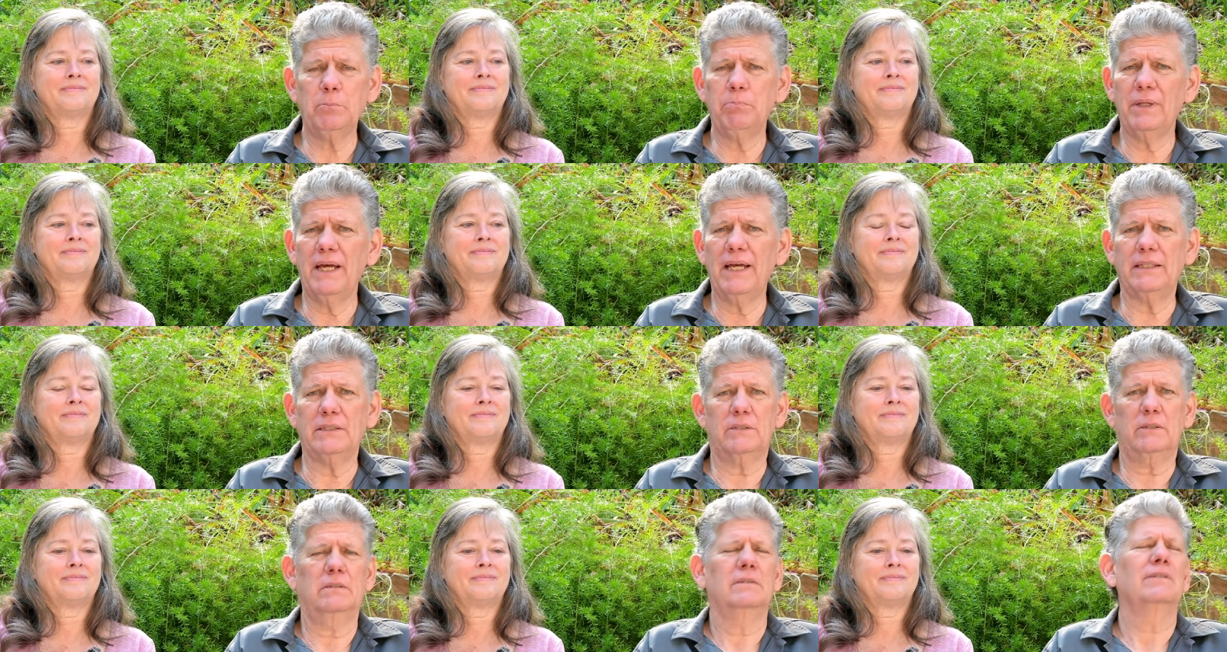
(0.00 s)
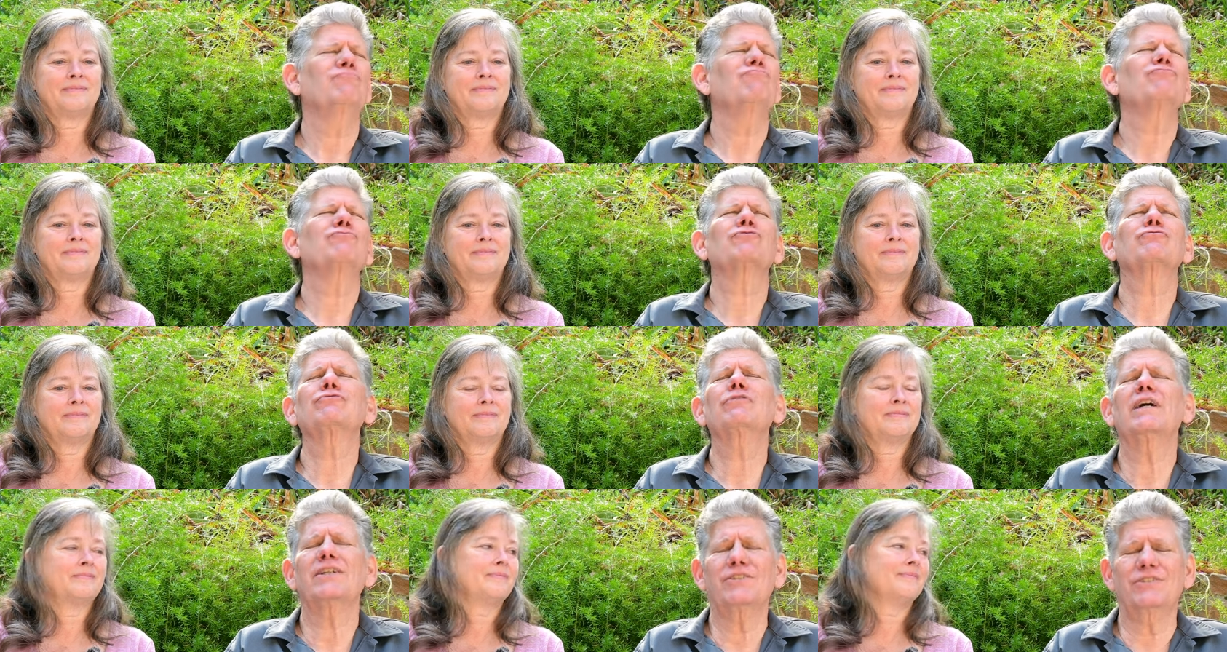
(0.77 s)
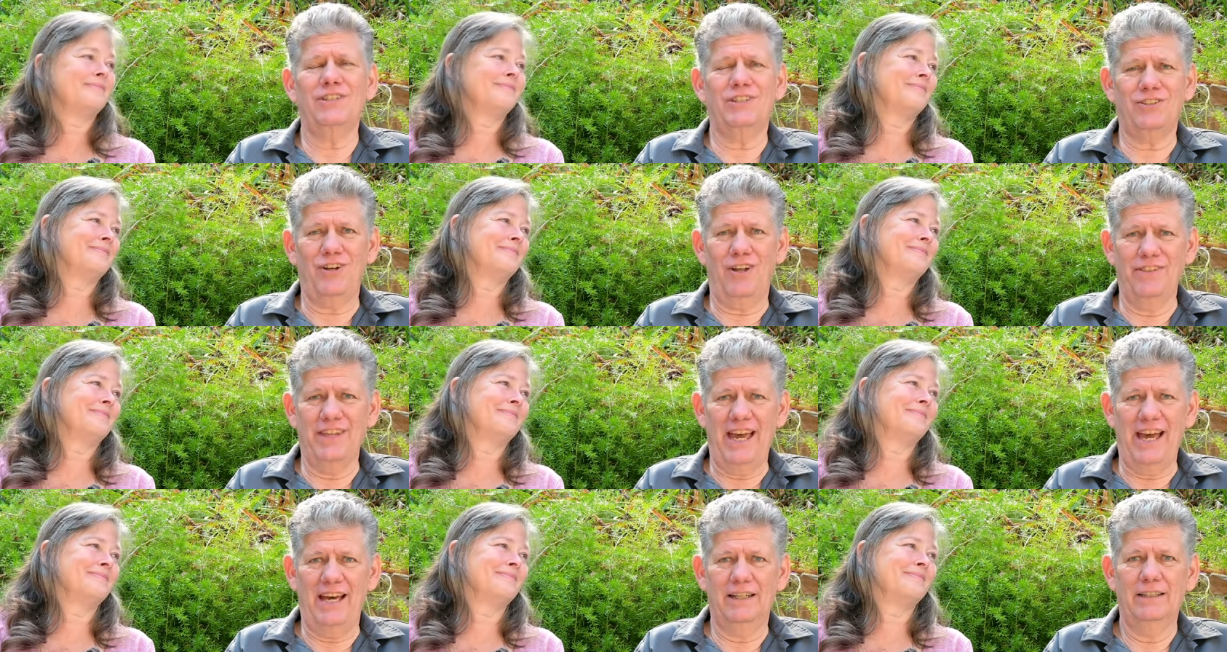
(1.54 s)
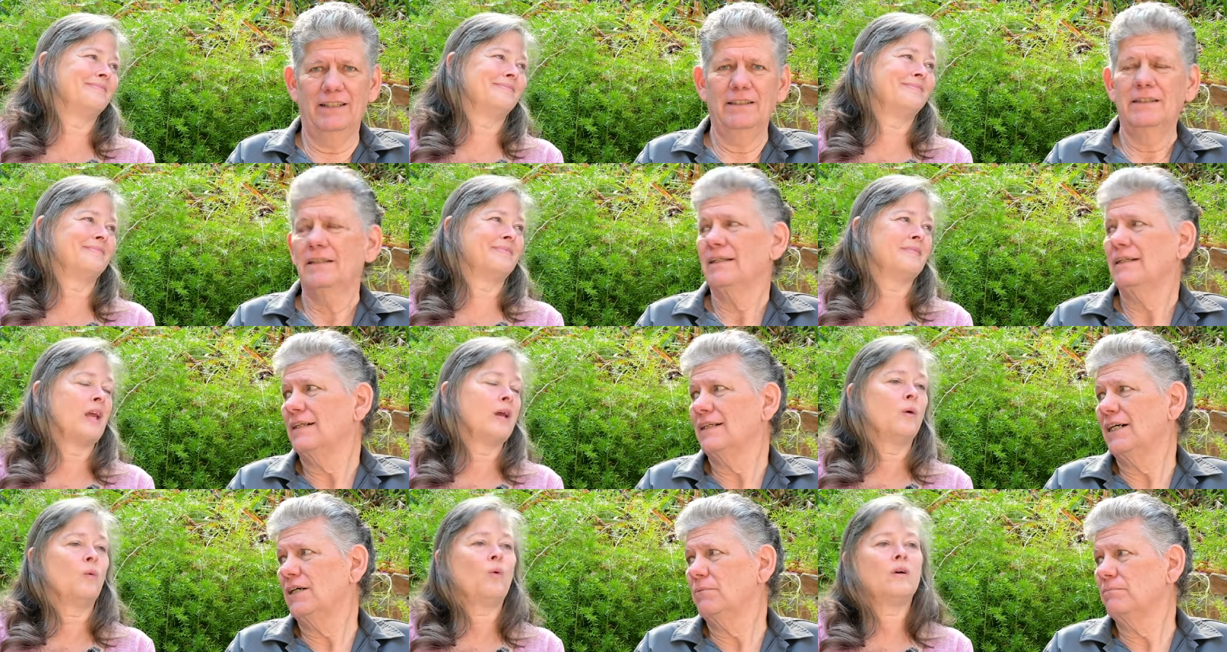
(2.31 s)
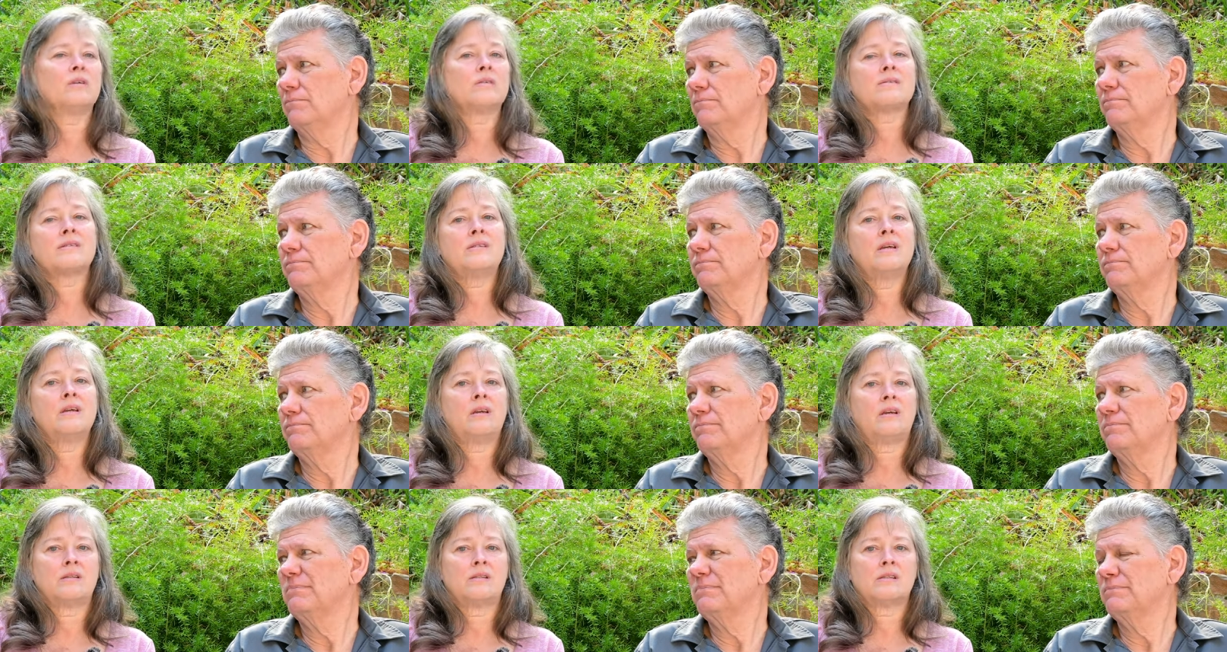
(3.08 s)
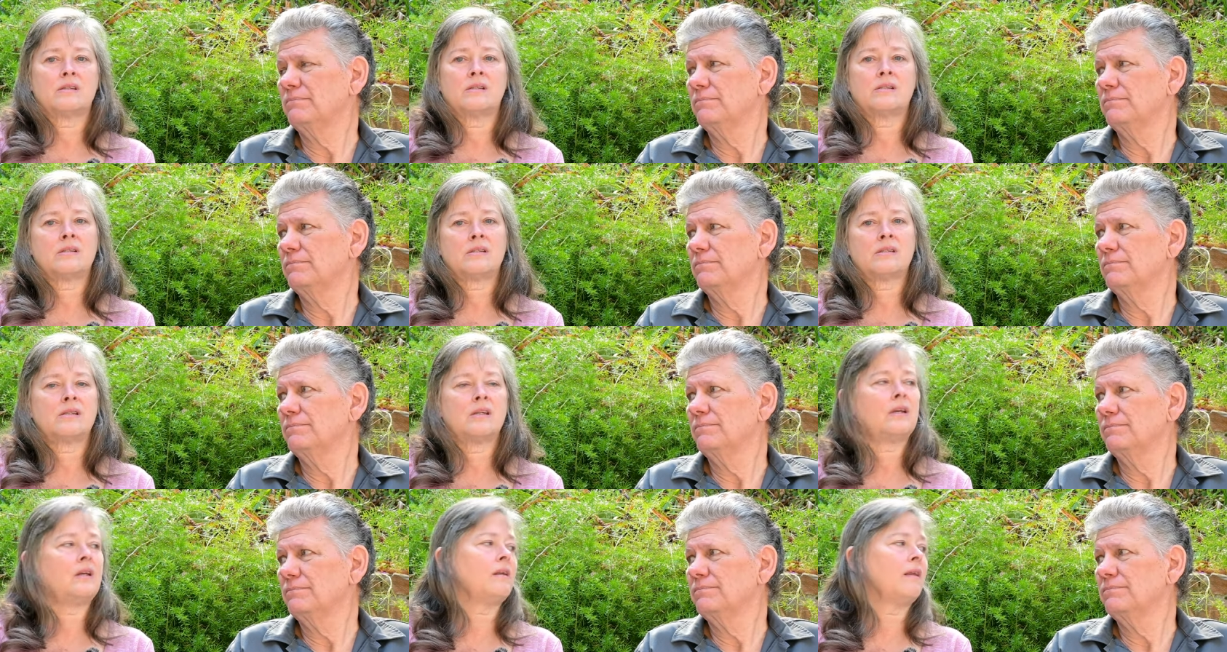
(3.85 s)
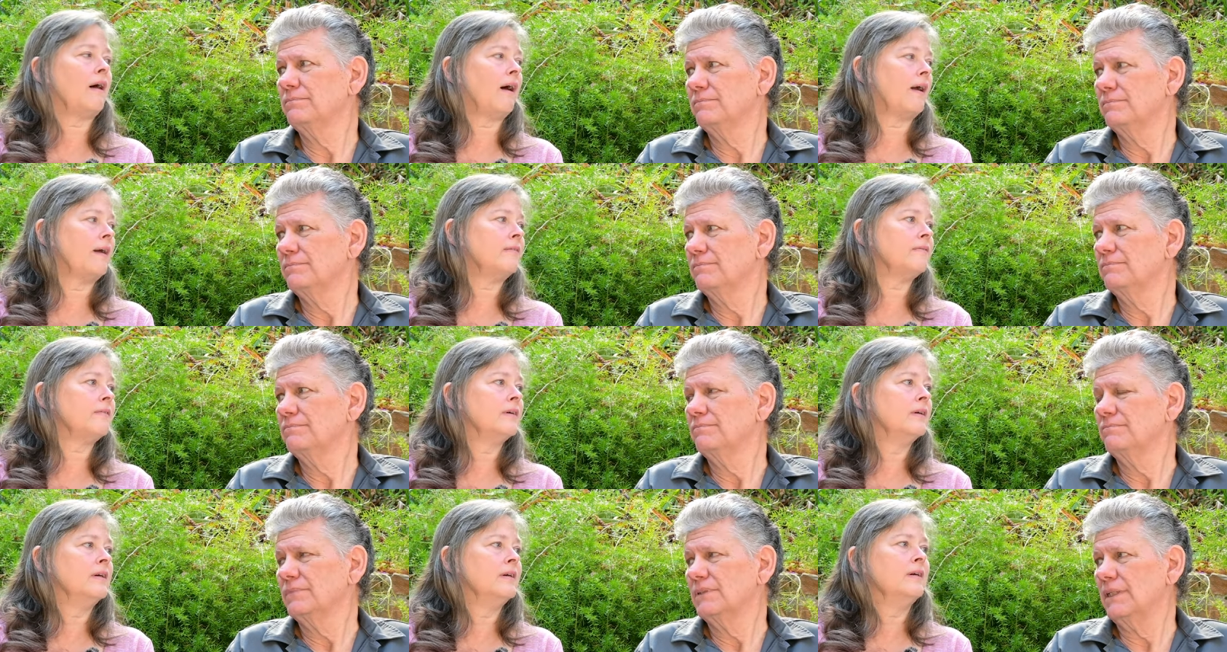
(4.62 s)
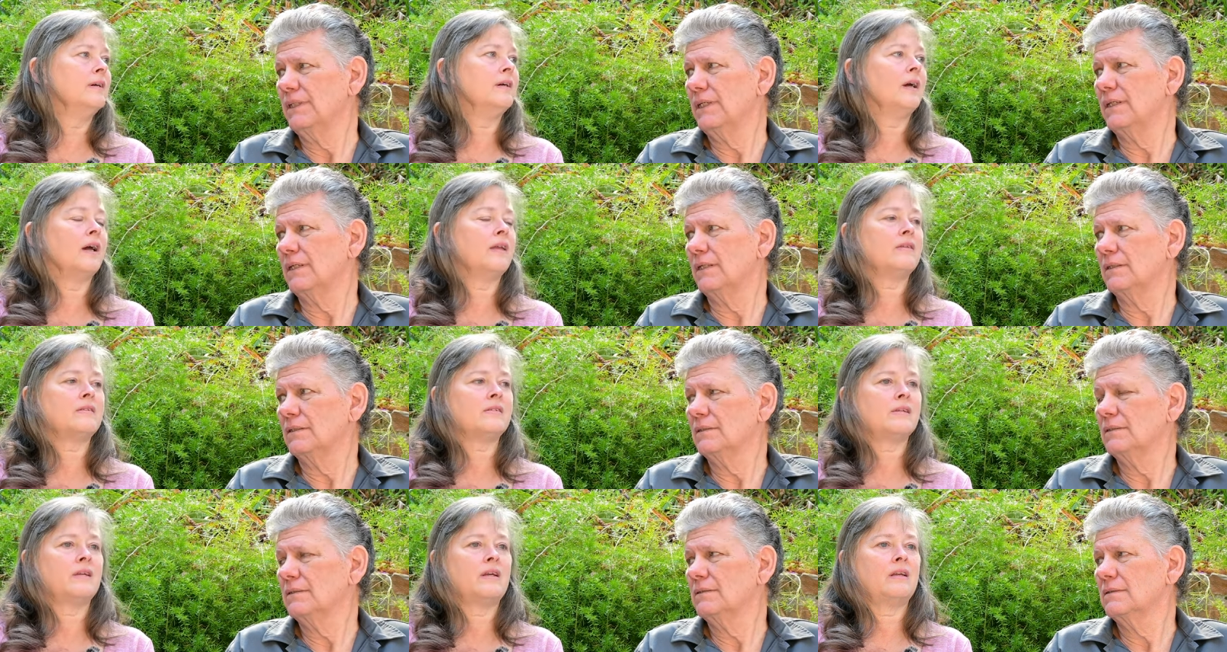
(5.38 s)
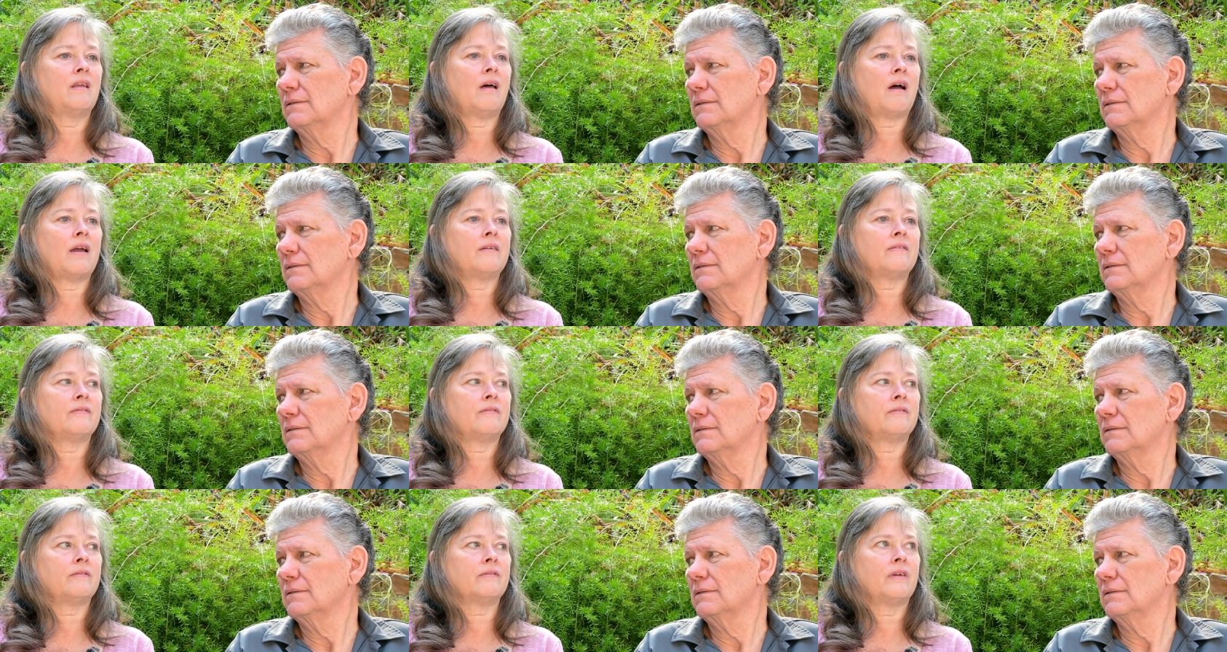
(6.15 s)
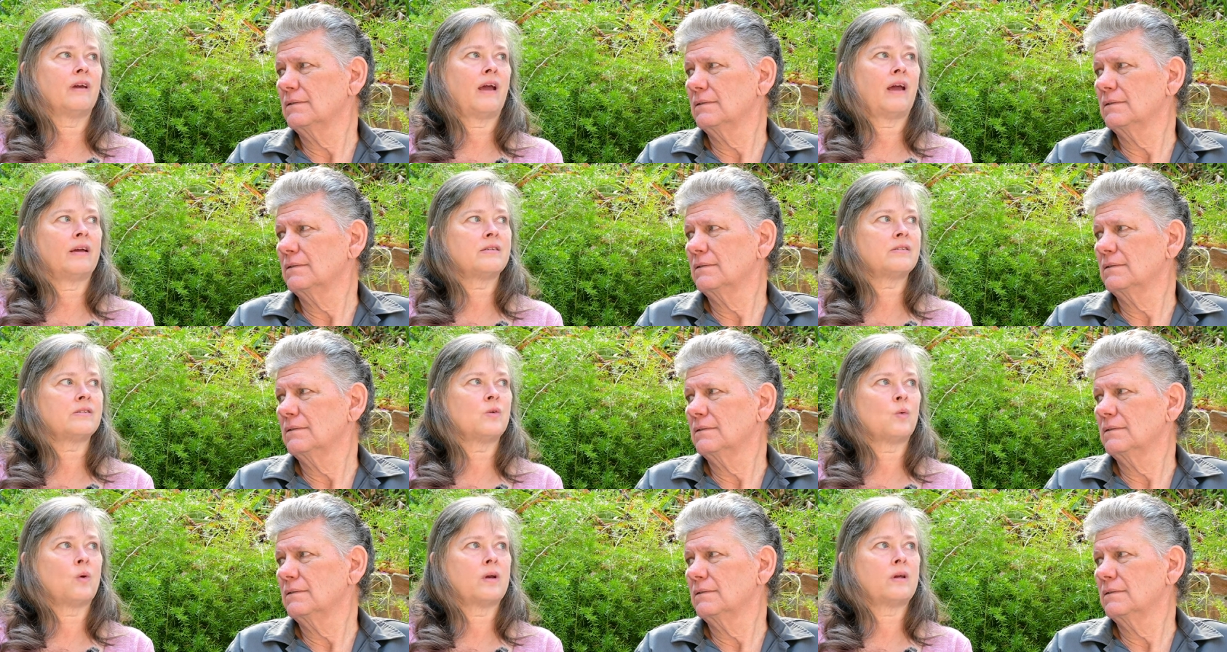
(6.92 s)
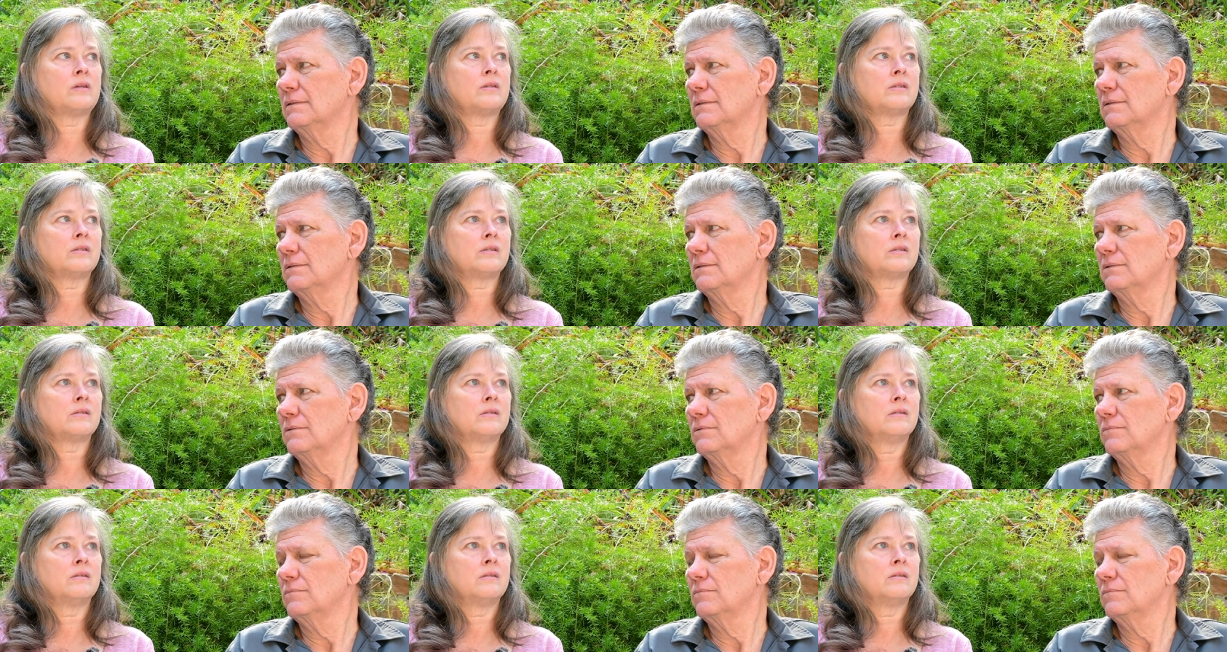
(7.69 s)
Speaker 1: place. Trust us on that. Um,
Speaker 2: well, cities. It's city life. Yeah. And the city life has noise